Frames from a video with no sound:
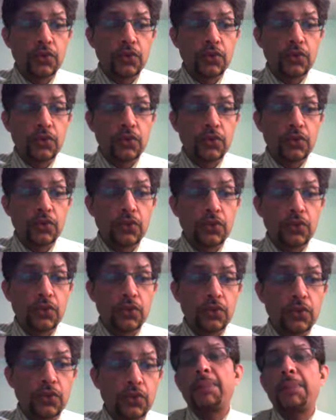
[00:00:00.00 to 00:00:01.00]
thanks to
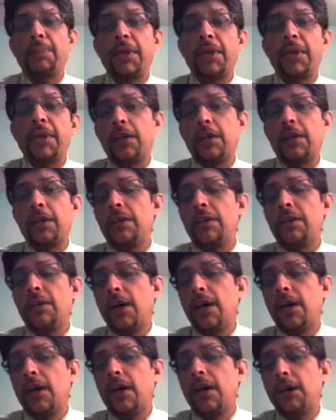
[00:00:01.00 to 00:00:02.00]
the
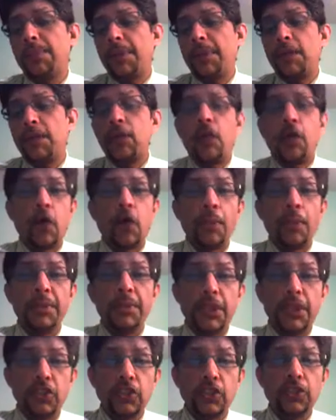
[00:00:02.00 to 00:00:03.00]
Pereira
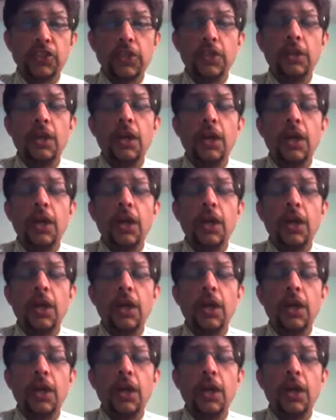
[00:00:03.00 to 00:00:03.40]
combination,